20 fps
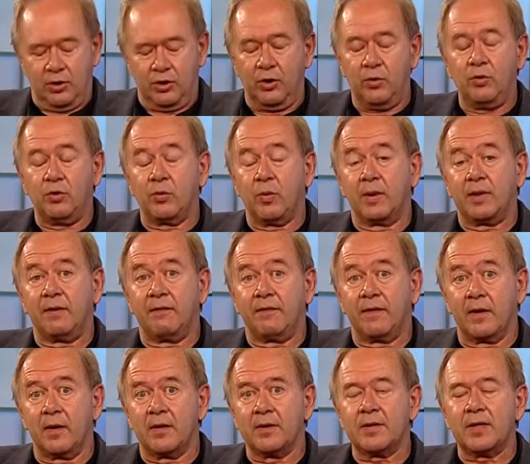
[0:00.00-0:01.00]
June
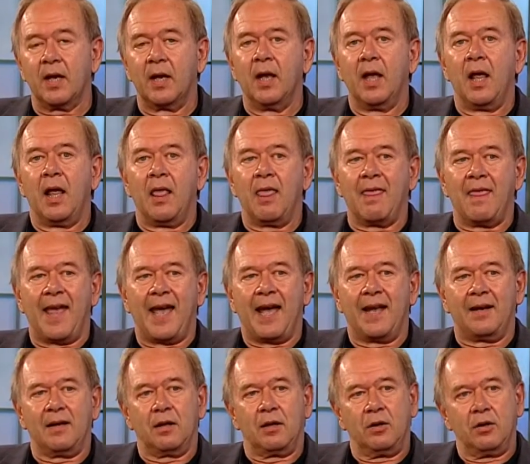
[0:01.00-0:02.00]
21st
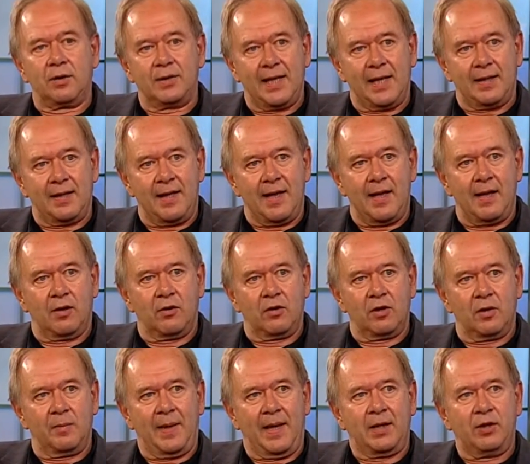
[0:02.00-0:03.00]
that looked at the
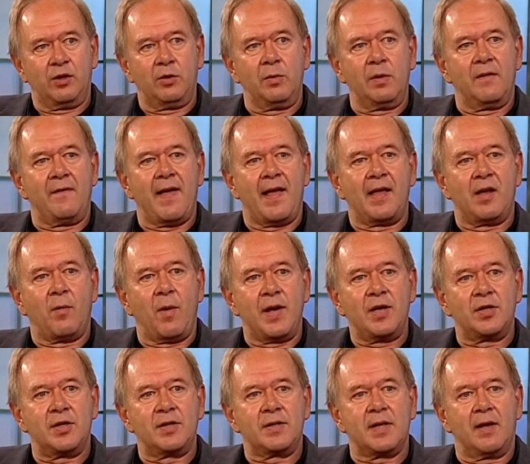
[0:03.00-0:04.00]
algorithm and 2
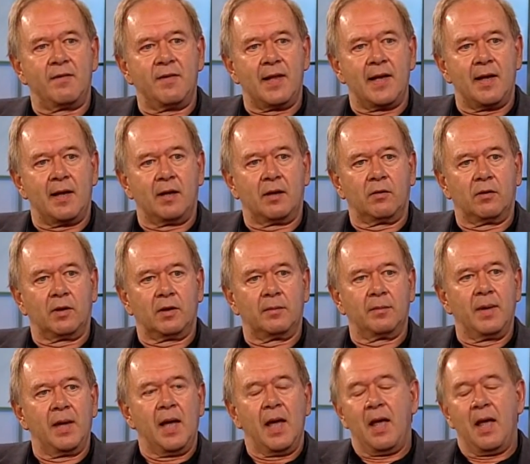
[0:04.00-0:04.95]
evaluations of the algorithm.